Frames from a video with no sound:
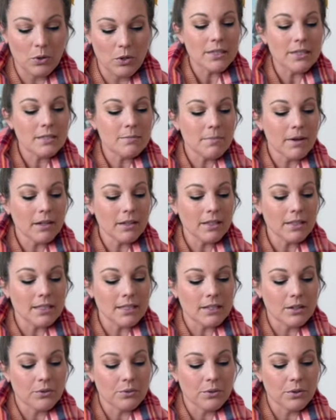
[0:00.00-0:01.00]
The smell
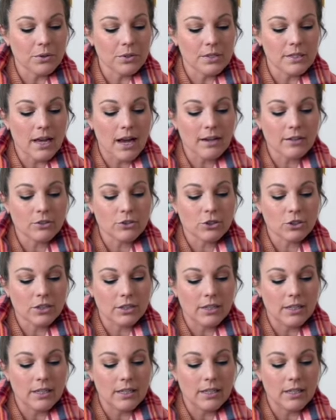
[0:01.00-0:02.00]
itself though is
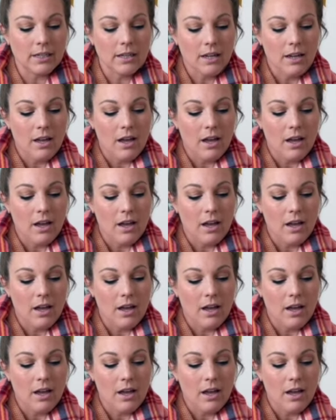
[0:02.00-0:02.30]
actually